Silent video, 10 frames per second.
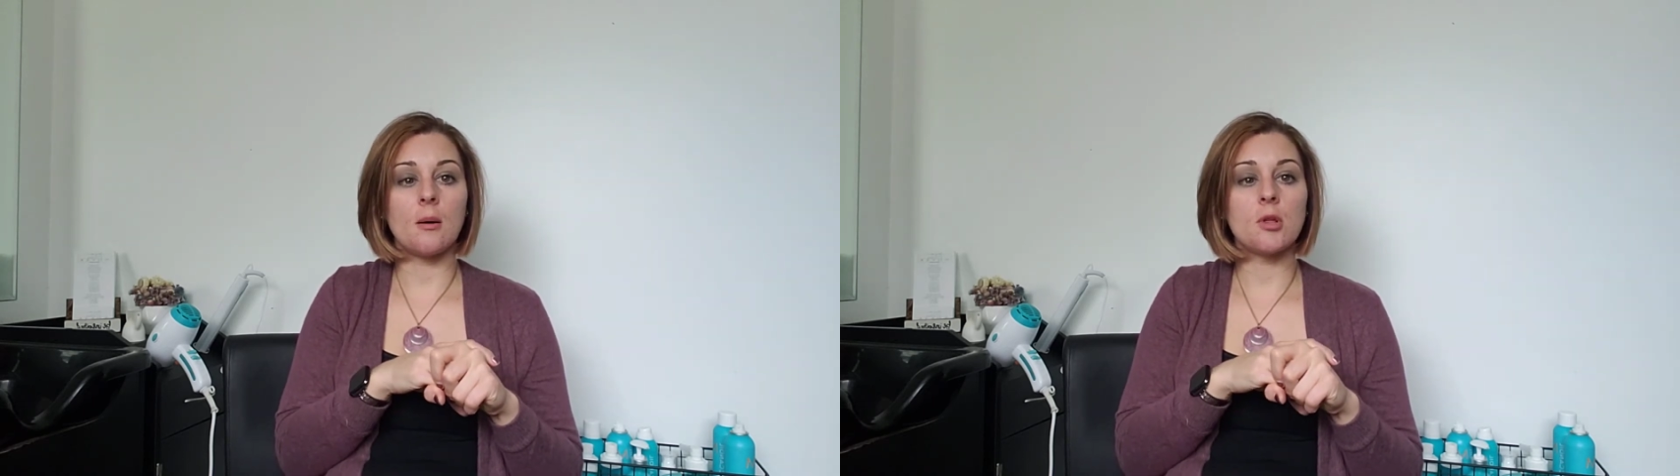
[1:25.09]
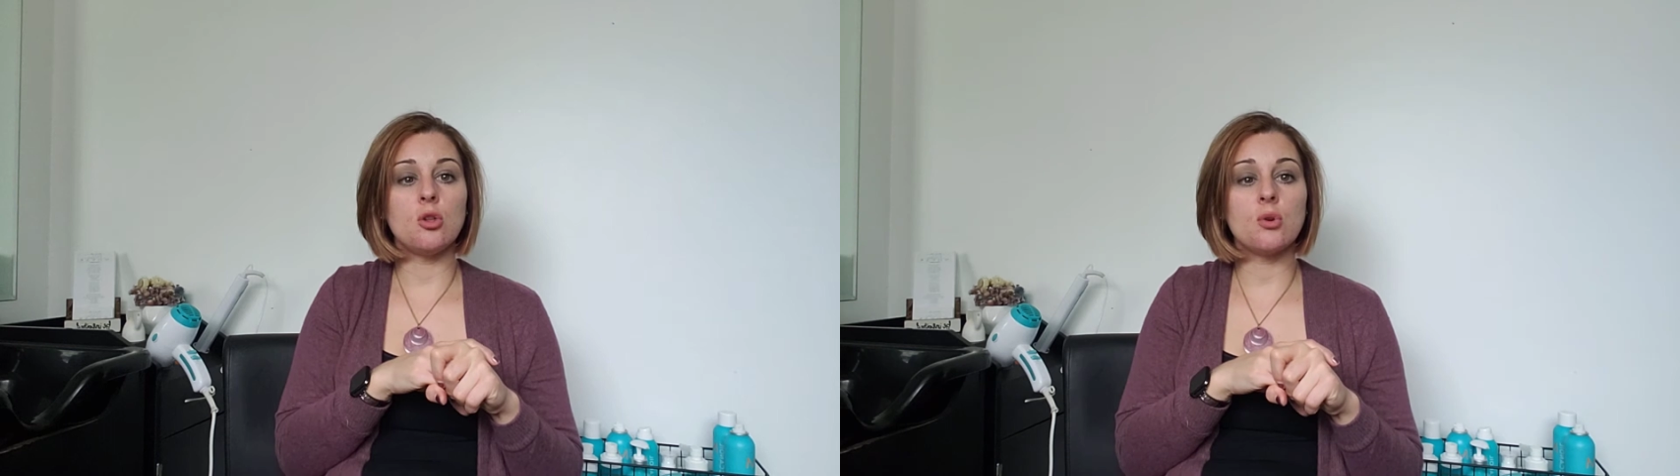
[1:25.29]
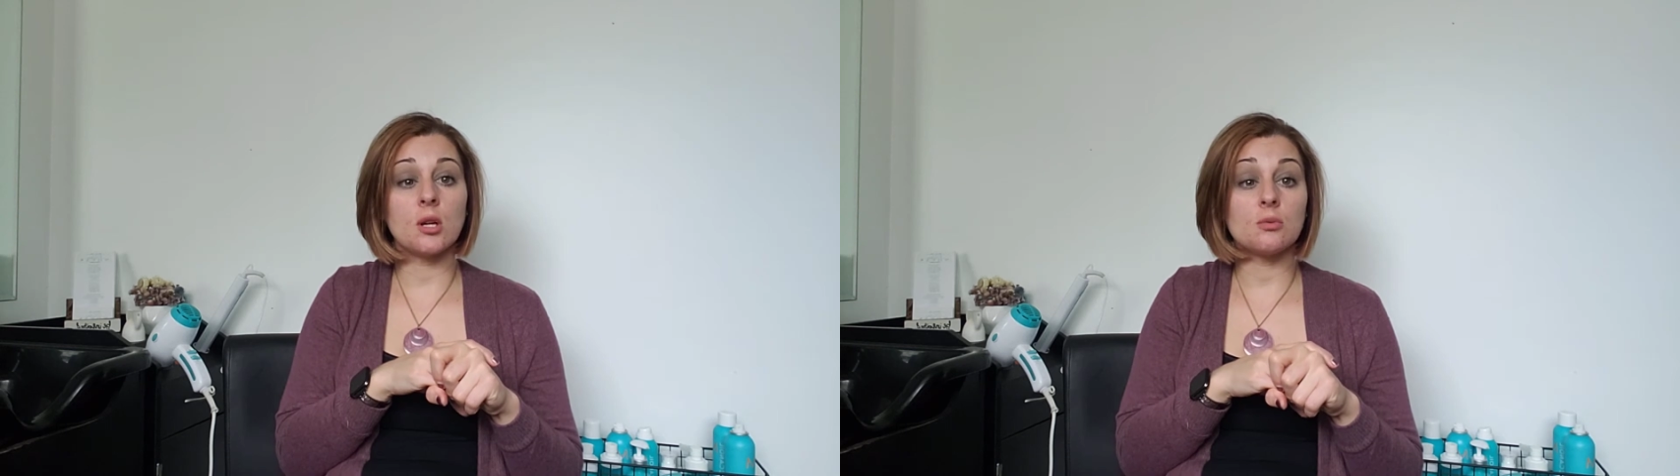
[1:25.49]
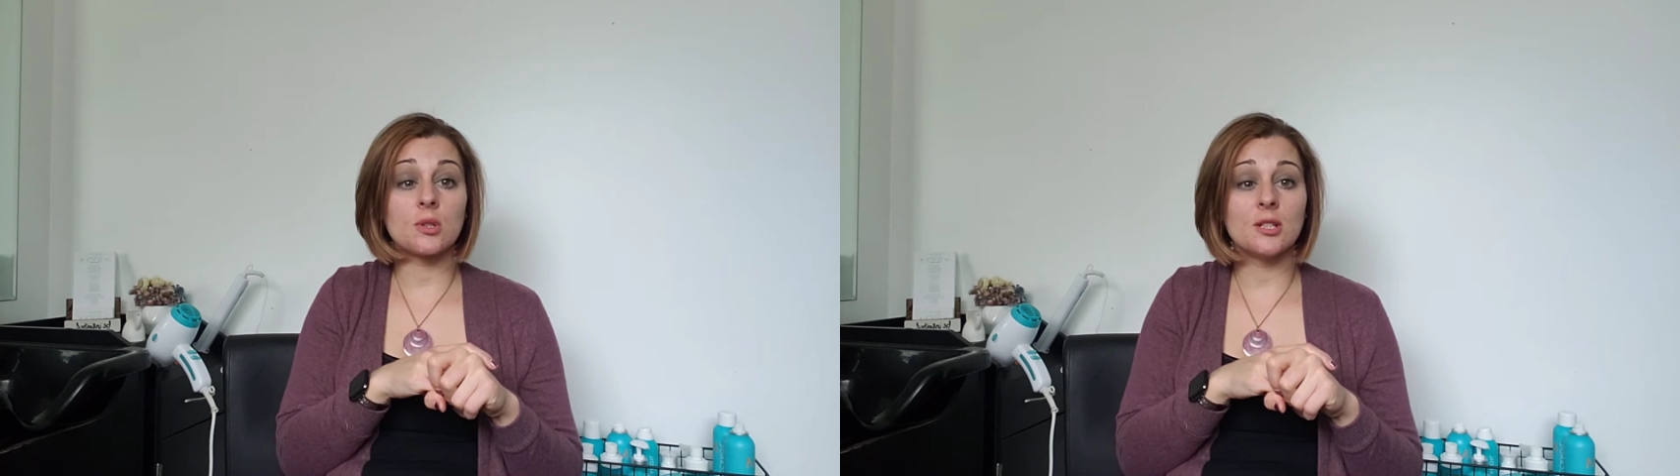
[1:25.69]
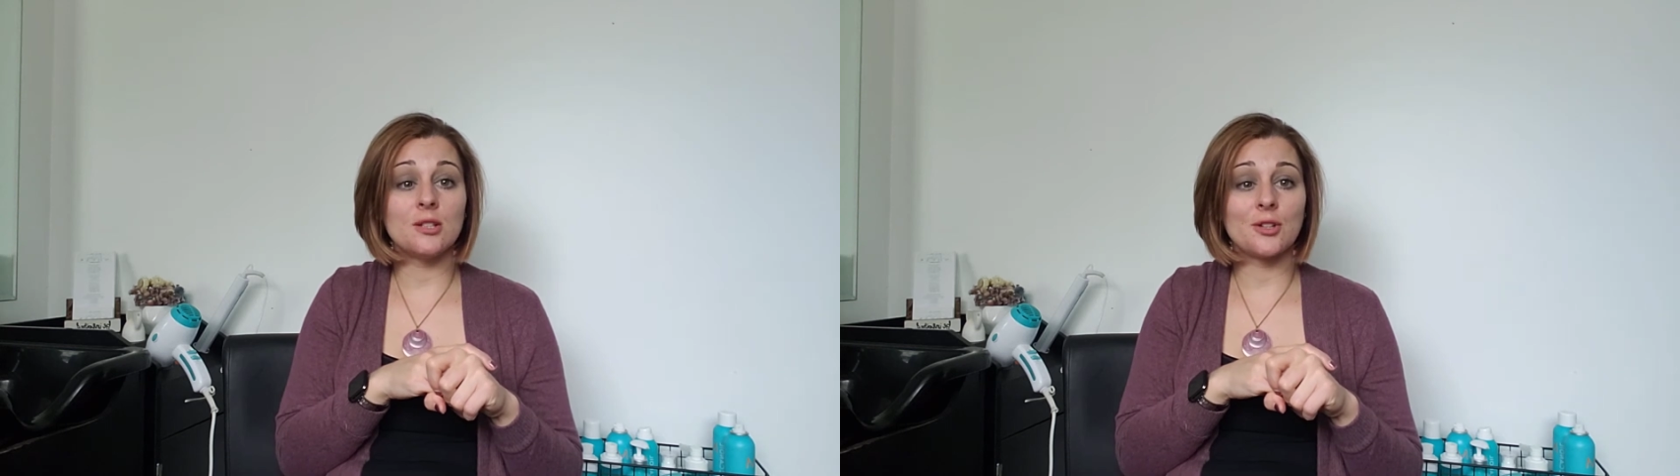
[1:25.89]
you can
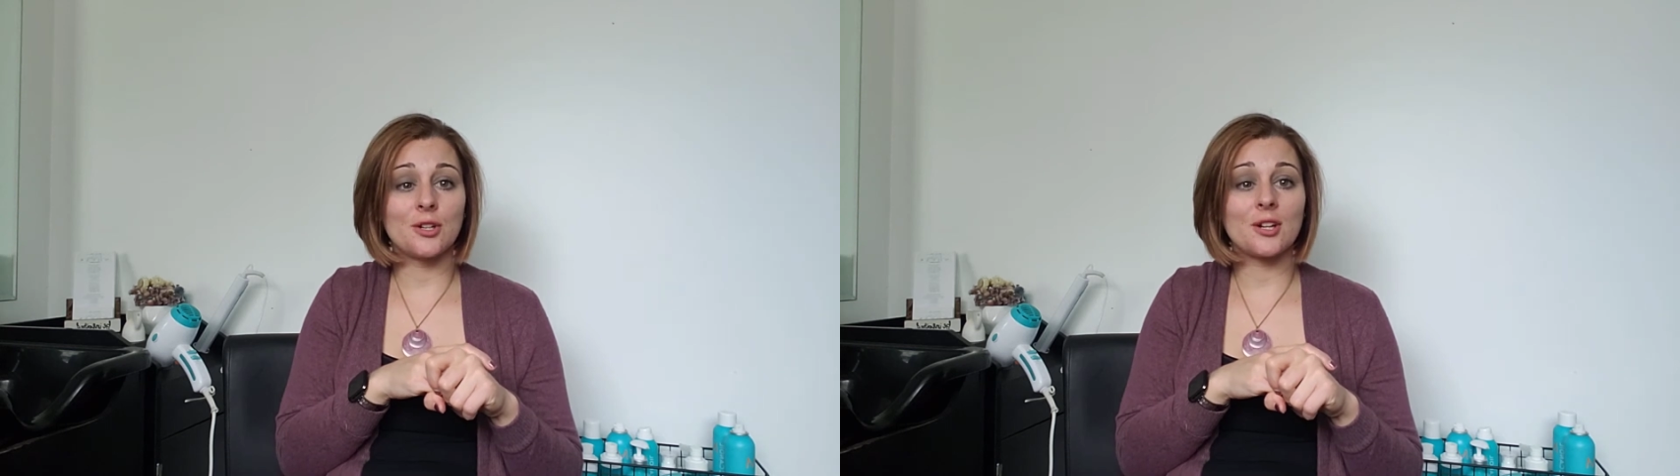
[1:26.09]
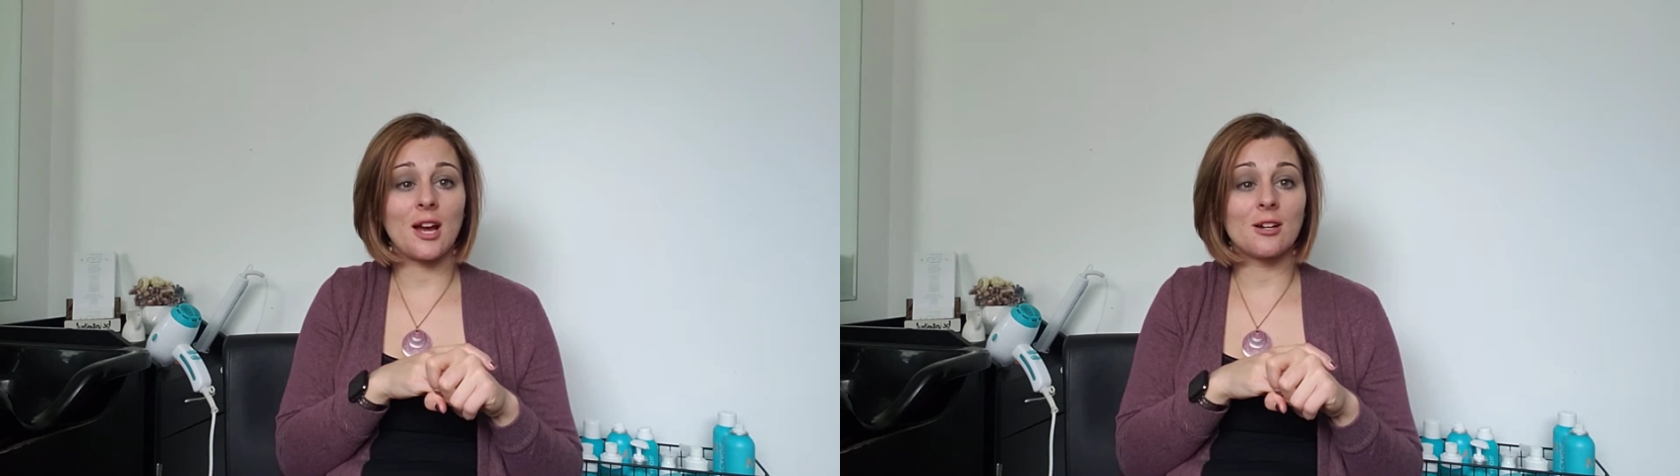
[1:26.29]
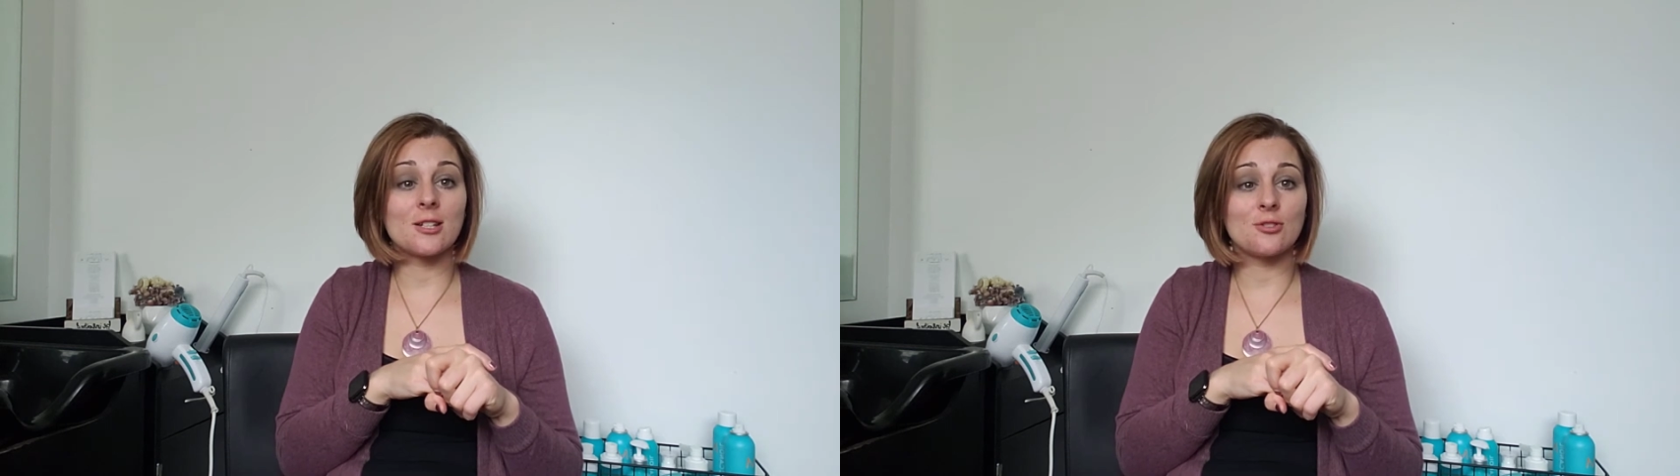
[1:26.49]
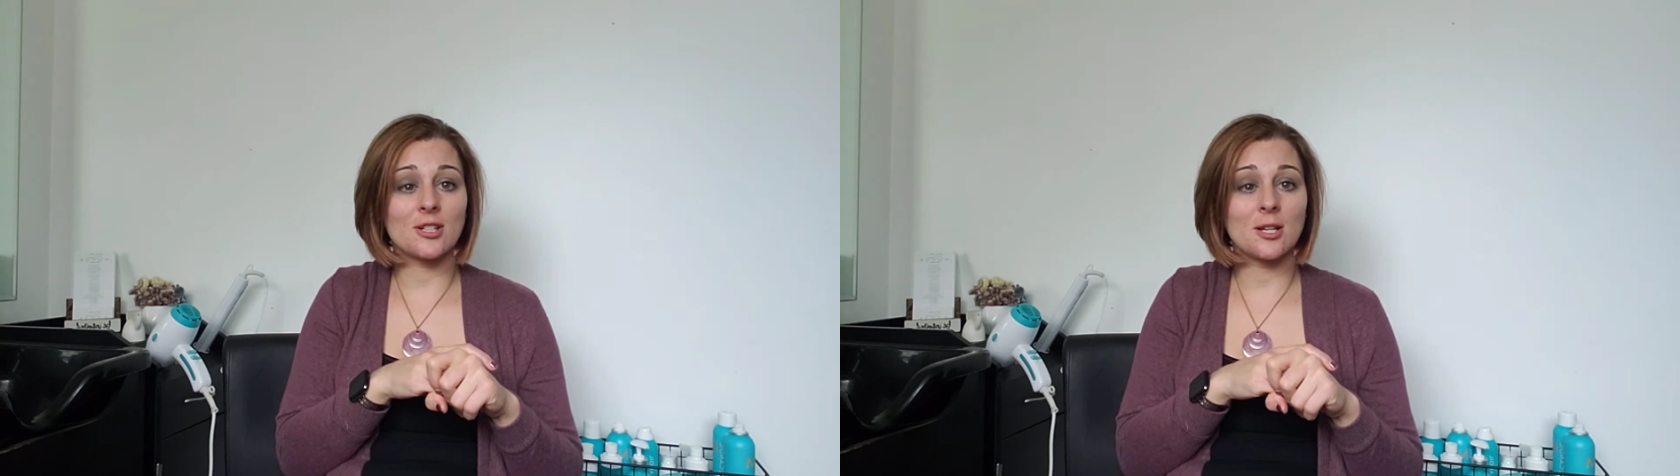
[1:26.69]
really learn how to dress